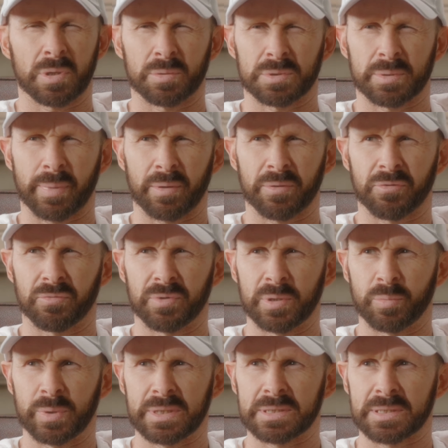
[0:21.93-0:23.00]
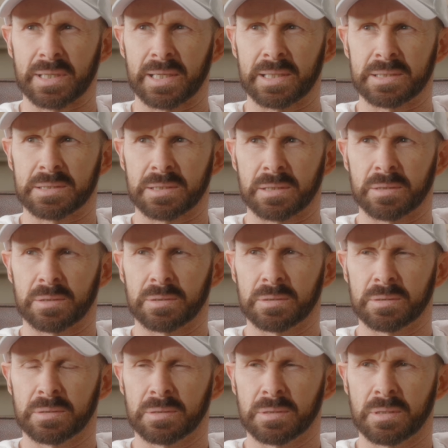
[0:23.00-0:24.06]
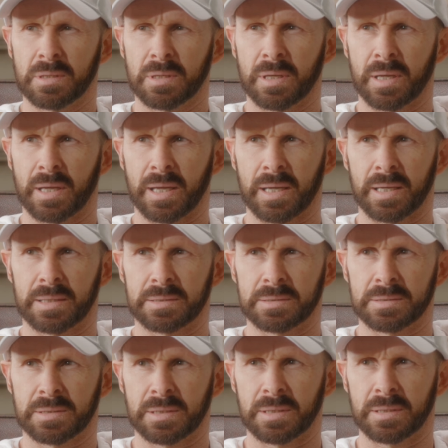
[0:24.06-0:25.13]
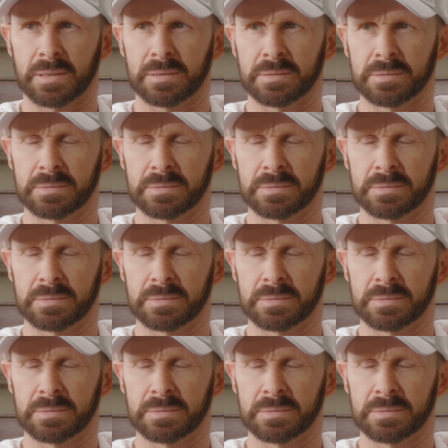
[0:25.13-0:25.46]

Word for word: it was about three weeks later, and uh,